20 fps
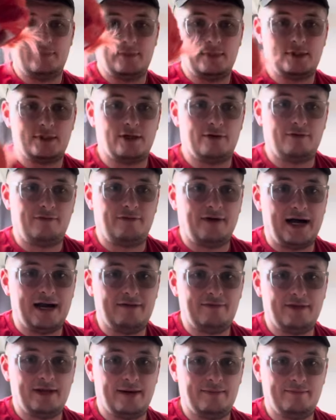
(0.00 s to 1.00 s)
So
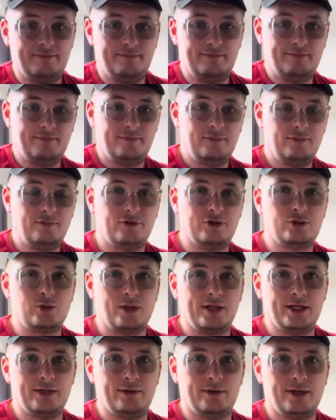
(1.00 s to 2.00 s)
five of them for
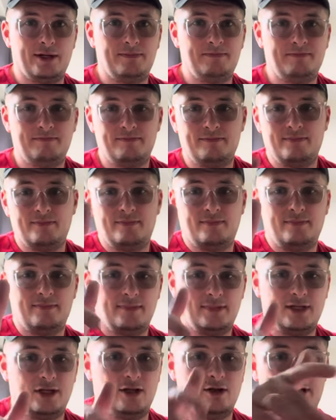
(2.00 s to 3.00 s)
20 quid,
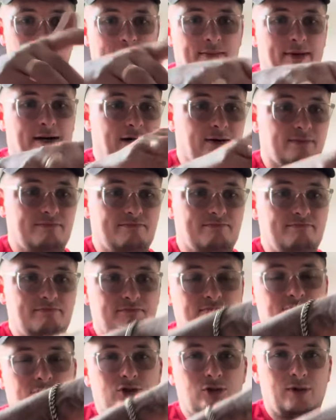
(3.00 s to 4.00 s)
you're looking about
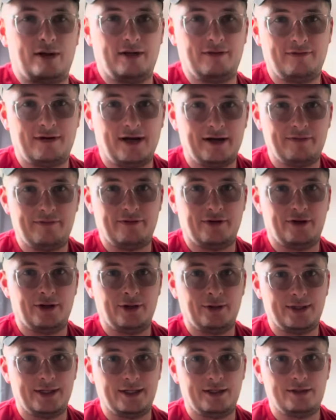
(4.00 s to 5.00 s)
25, 30
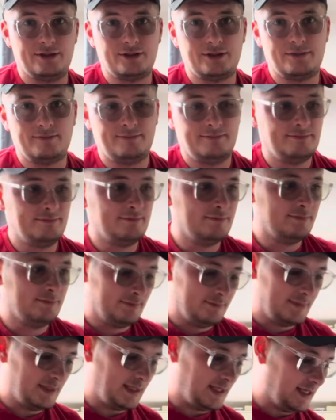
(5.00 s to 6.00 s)
quid each.
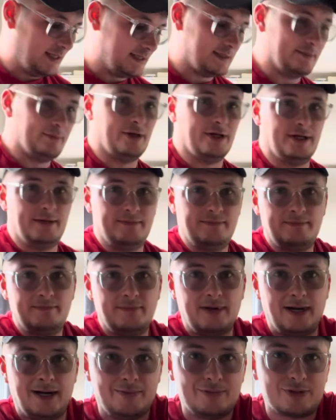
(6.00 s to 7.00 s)
Easy money,
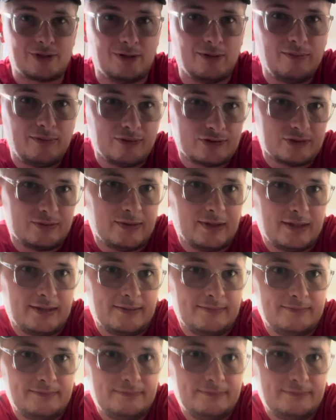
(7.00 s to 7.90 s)
absolute buzzing with that.